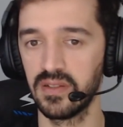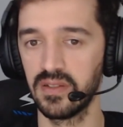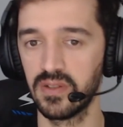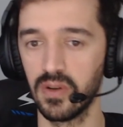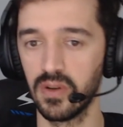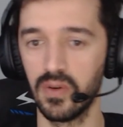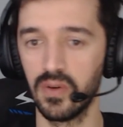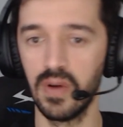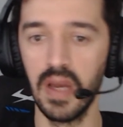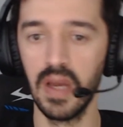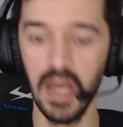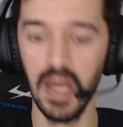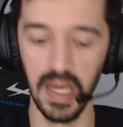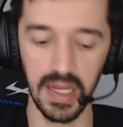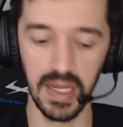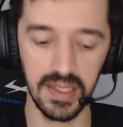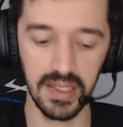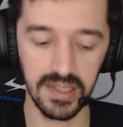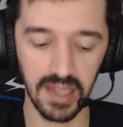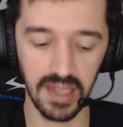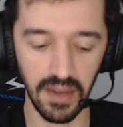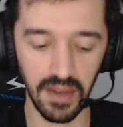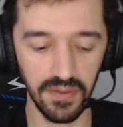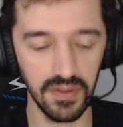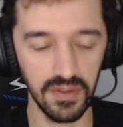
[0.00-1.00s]
So it's
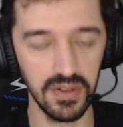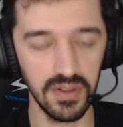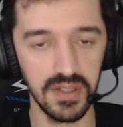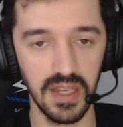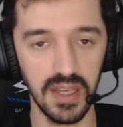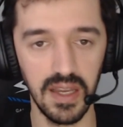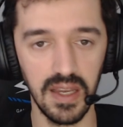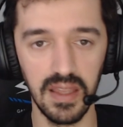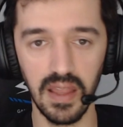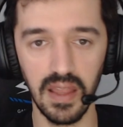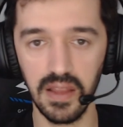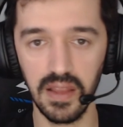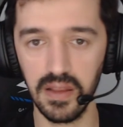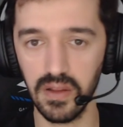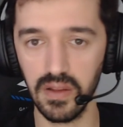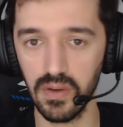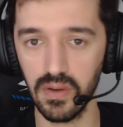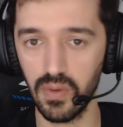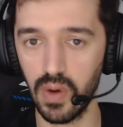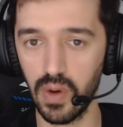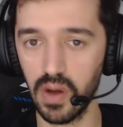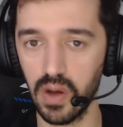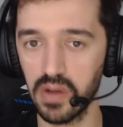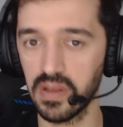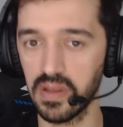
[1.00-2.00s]
safe to say that
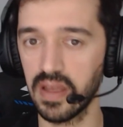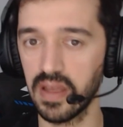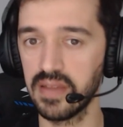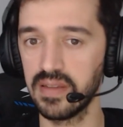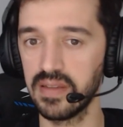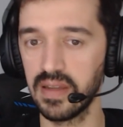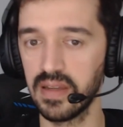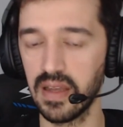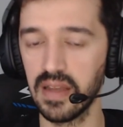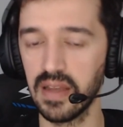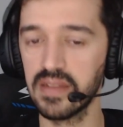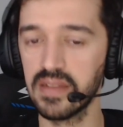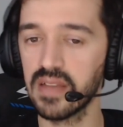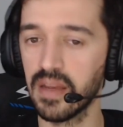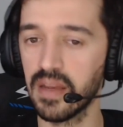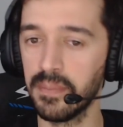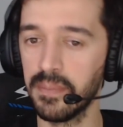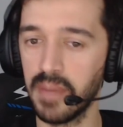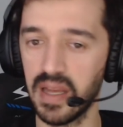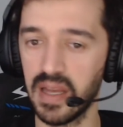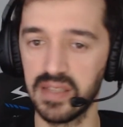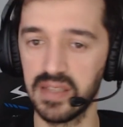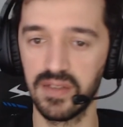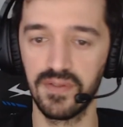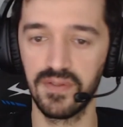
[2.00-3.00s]
WoW Classic is a
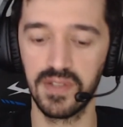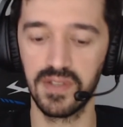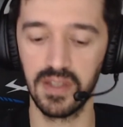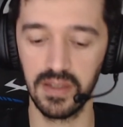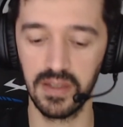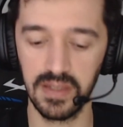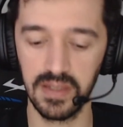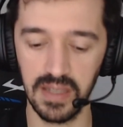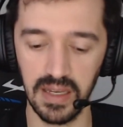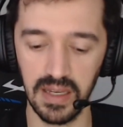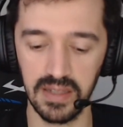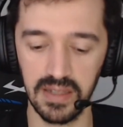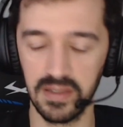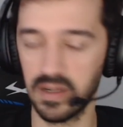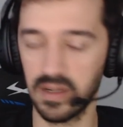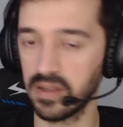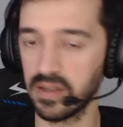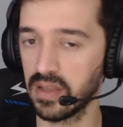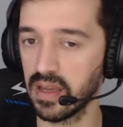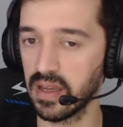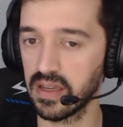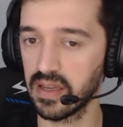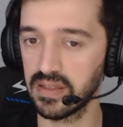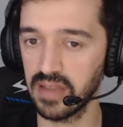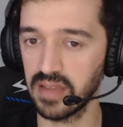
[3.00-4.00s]
massive success. Now,
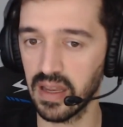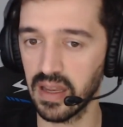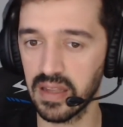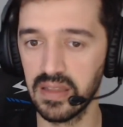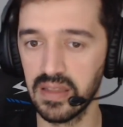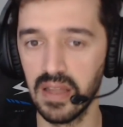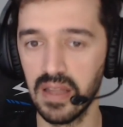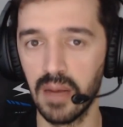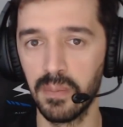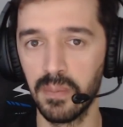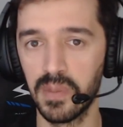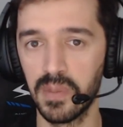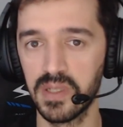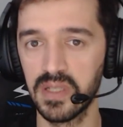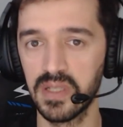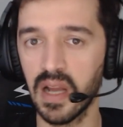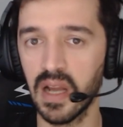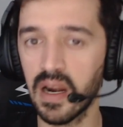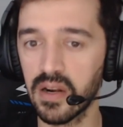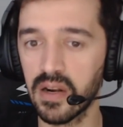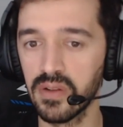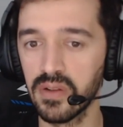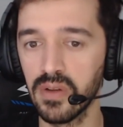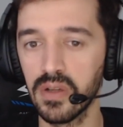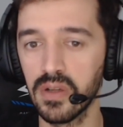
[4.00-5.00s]
the exact numbers
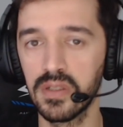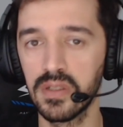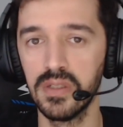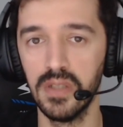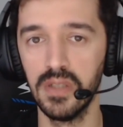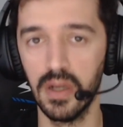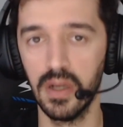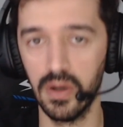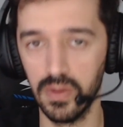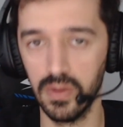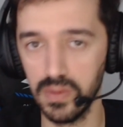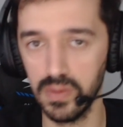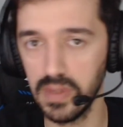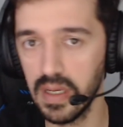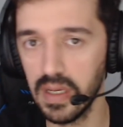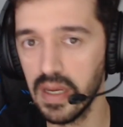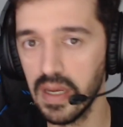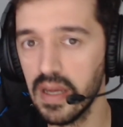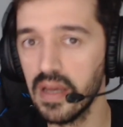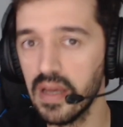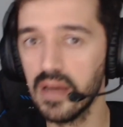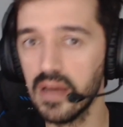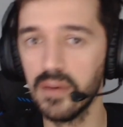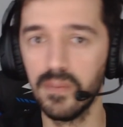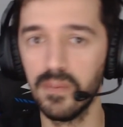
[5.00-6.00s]
are not known,
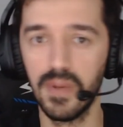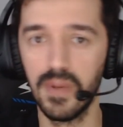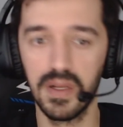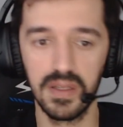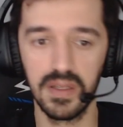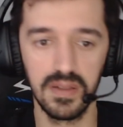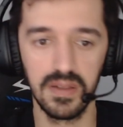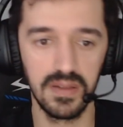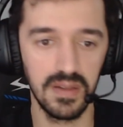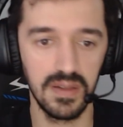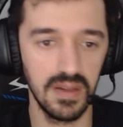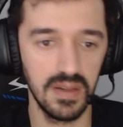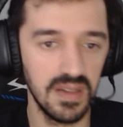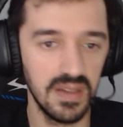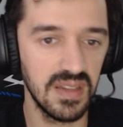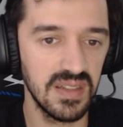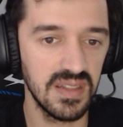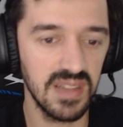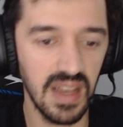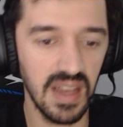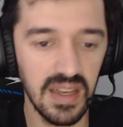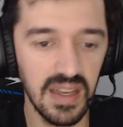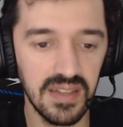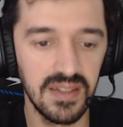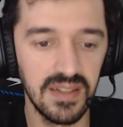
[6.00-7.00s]
but it
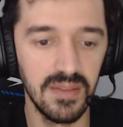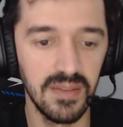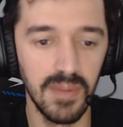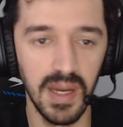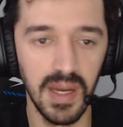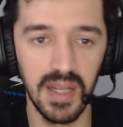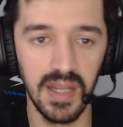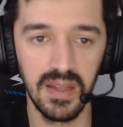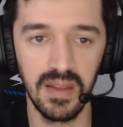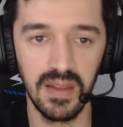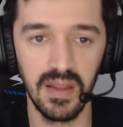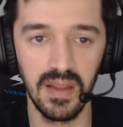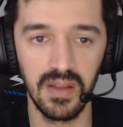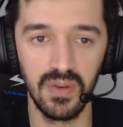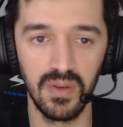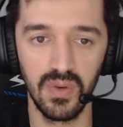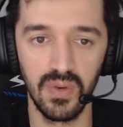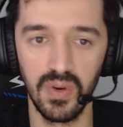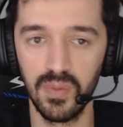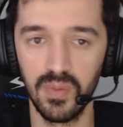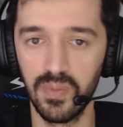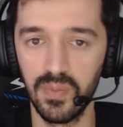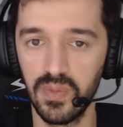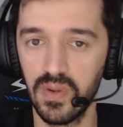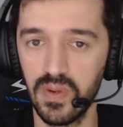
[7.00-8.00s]
estimated that
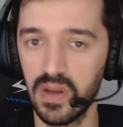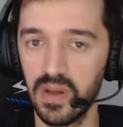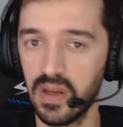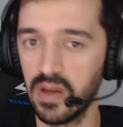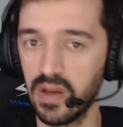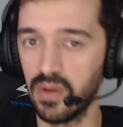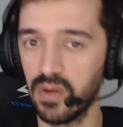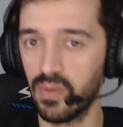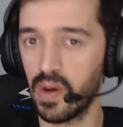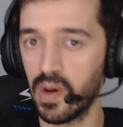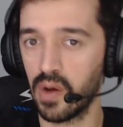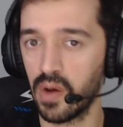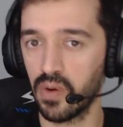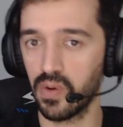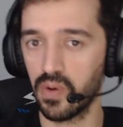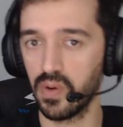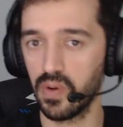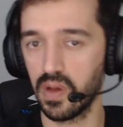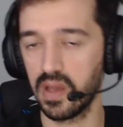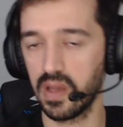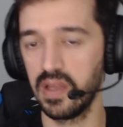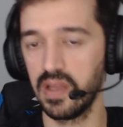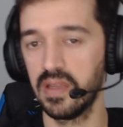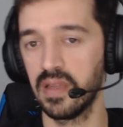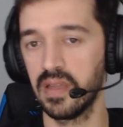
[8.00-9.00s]
there were, WoW
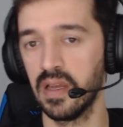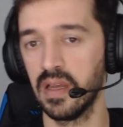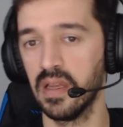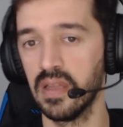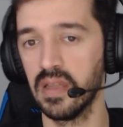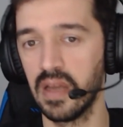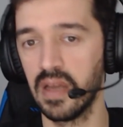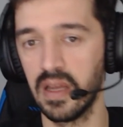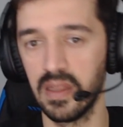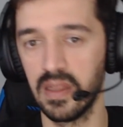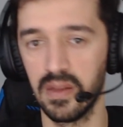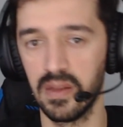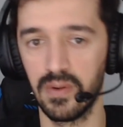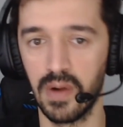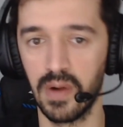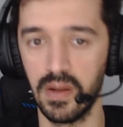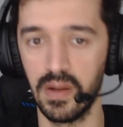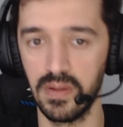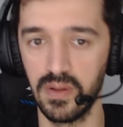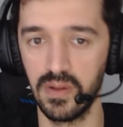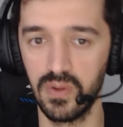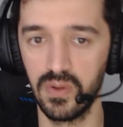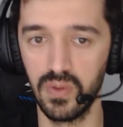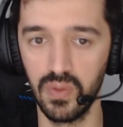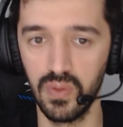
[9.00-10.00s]
Retail had
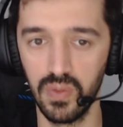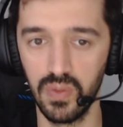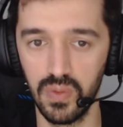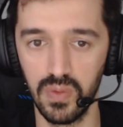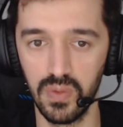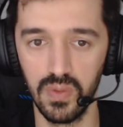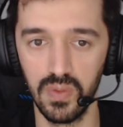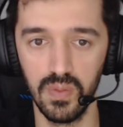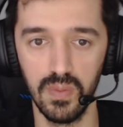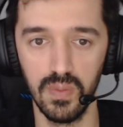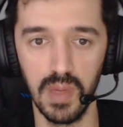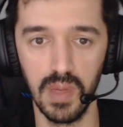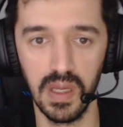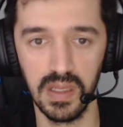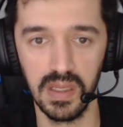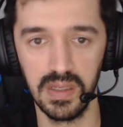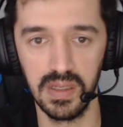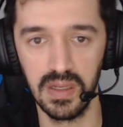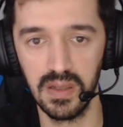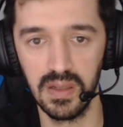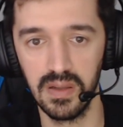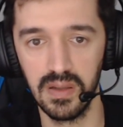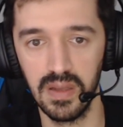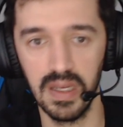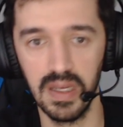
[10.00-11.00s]
around the 2
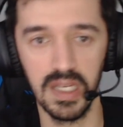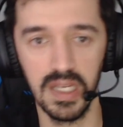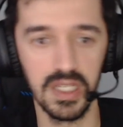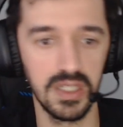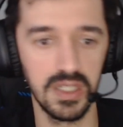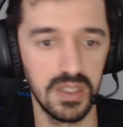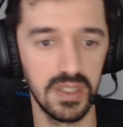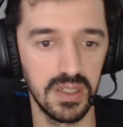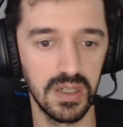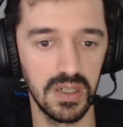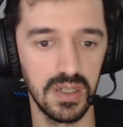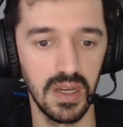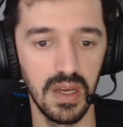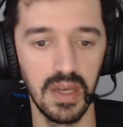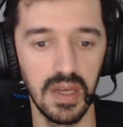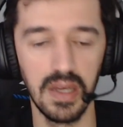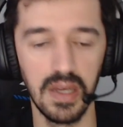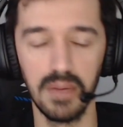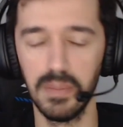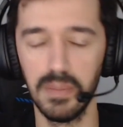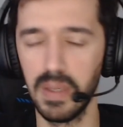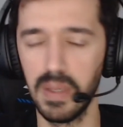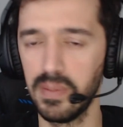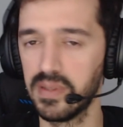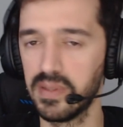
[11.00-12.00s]
million-ish,
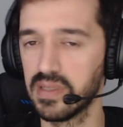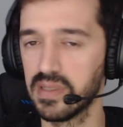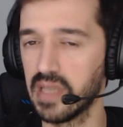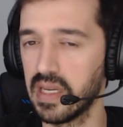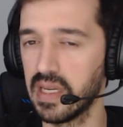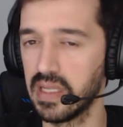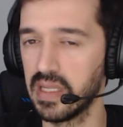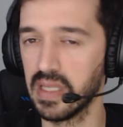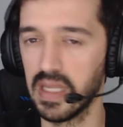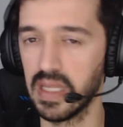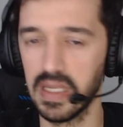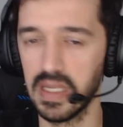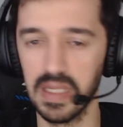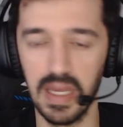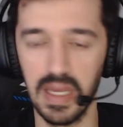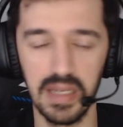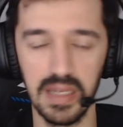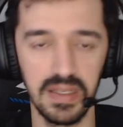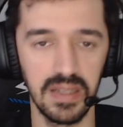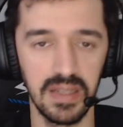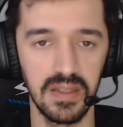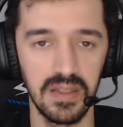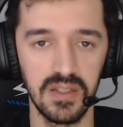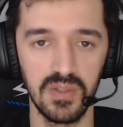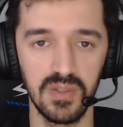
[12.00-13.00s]
maybe slightly
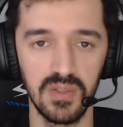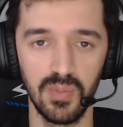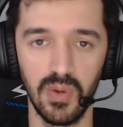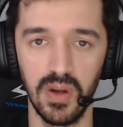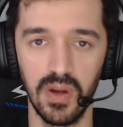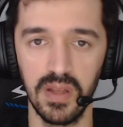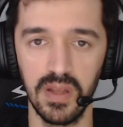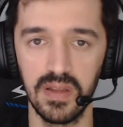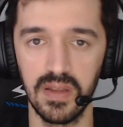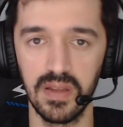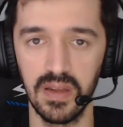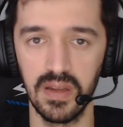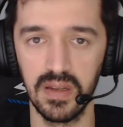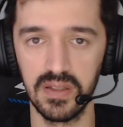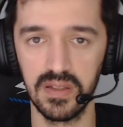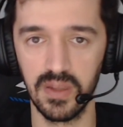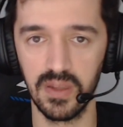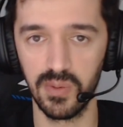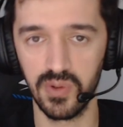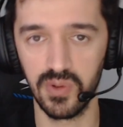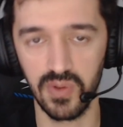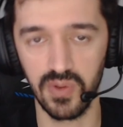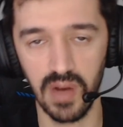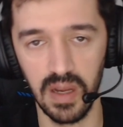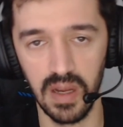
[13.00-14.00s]
less at this point,
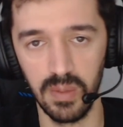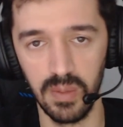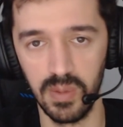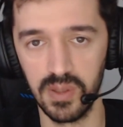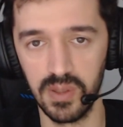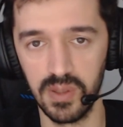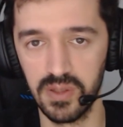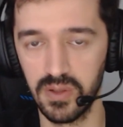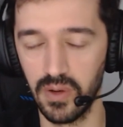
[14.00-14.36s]
subscribers.